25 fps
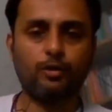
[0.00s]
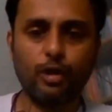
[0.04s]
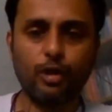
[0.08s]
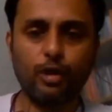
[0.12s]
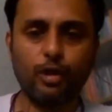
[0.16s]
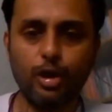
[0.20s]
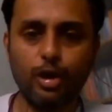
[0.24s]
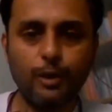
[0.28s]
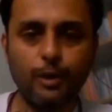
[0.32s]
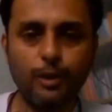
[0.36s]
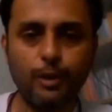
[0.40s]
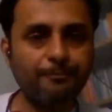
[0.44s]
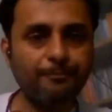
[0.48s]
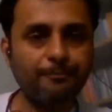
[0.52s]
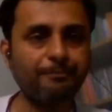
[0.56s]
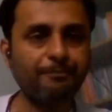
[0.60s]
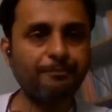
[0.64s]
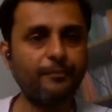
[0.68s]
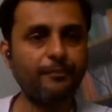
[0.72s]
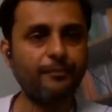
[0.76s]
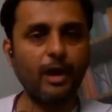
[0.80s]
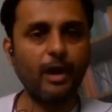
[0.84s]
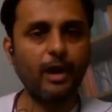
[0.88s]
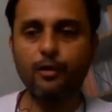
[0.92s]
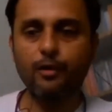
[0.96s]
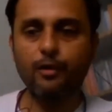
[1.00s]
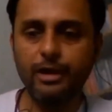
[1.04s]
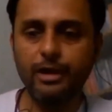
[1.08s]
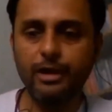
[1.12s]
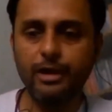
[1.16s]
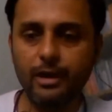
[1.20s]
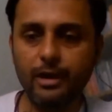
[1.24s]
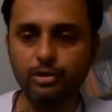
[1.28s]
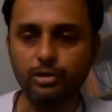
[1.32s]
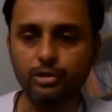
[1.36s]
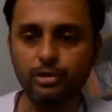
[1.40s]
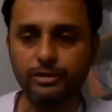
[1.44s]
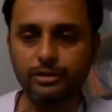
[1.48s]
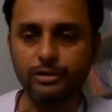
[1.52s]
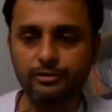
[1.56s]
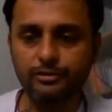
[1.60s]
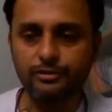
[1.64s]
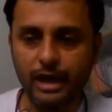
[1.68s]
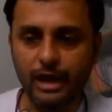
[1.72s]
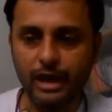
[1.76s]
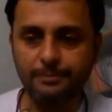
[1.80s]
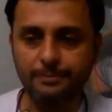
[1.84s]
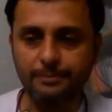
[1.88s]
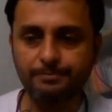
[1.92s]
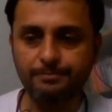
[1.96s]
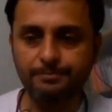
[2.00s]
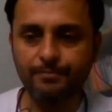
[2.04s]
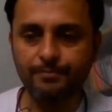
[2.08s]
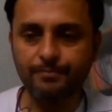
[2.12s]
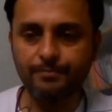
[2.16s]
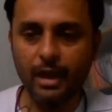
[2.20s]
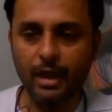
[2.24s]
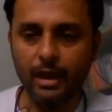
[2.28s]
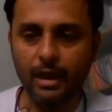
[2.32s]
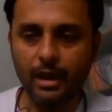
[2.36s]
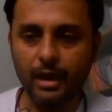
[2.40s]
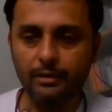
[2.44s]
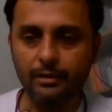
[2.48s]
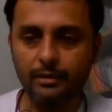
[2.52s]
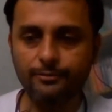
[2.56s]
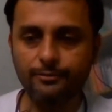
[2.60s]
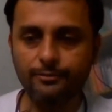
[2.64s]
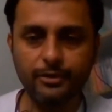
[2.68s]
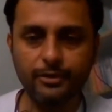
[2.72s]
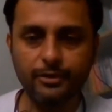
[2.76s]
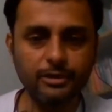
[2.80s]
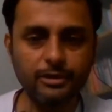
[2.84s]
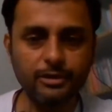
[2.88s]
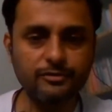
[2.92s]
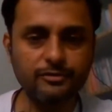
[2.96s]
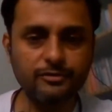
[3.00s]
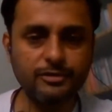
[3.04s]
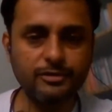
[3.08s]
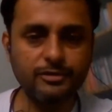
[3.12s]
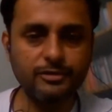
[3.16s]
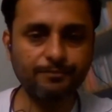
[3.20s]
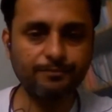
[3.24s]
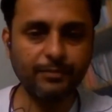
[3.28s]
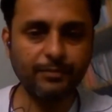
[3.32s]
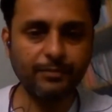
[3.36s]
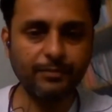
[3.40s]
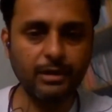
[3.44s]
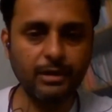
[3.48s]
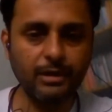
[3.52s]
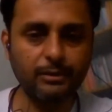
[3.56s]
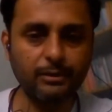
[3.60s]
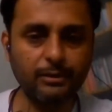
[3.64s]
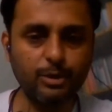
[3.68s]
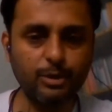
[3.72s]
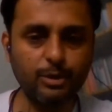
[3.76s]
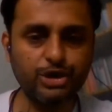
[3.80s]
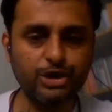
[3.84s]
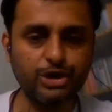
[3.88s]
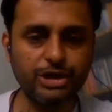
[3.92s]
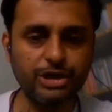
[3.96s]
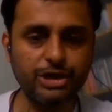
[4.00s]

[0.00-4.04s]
So now we are on the Skype, and first let me